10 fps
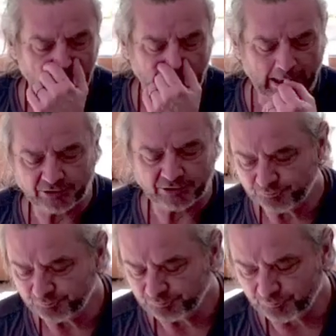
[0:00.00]
And
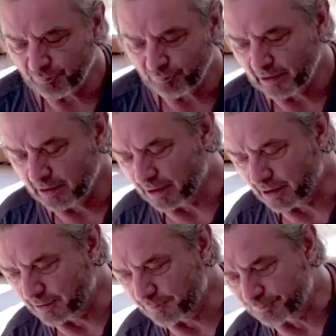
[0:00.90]

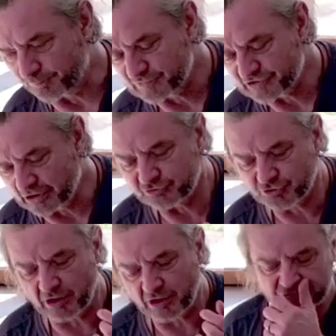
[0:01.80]
so
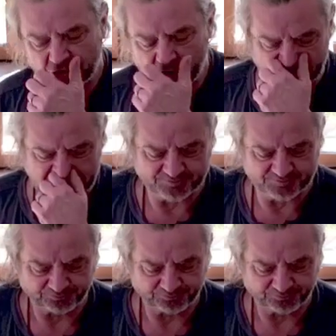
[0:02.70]
try this.